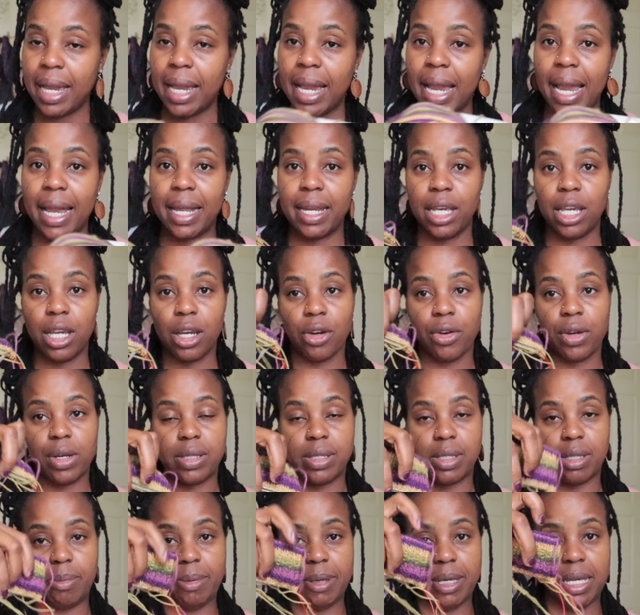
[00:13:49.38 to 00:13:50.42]
And here
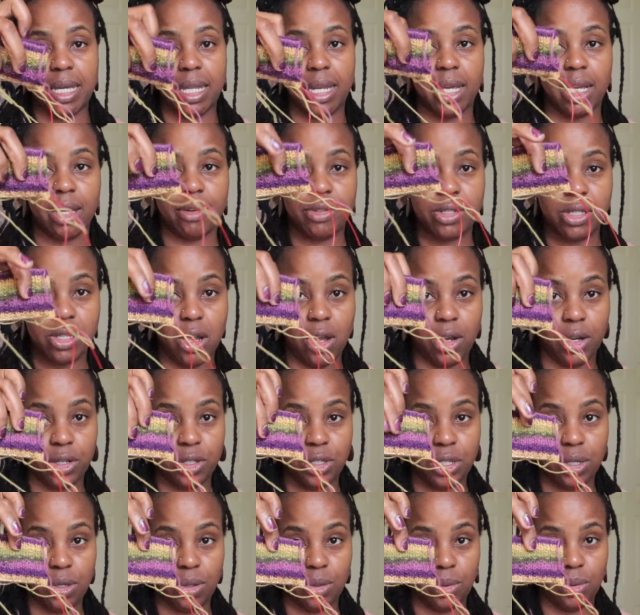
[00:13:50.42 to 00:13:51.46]
is the beginning of sock
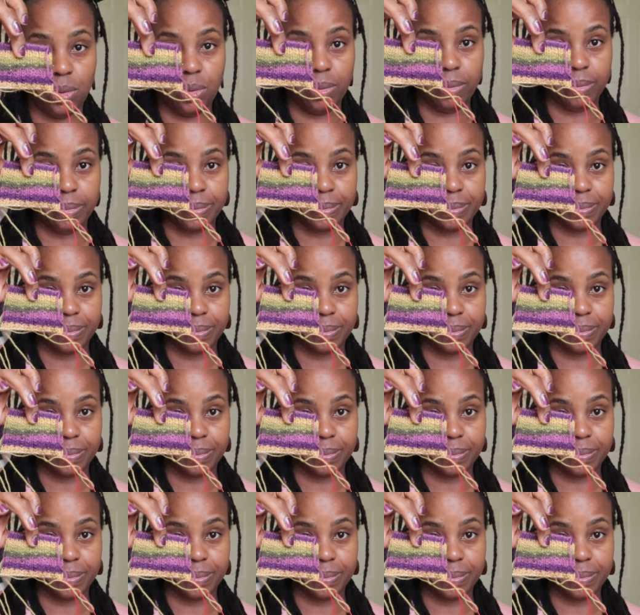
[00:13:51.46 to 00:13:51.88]
2.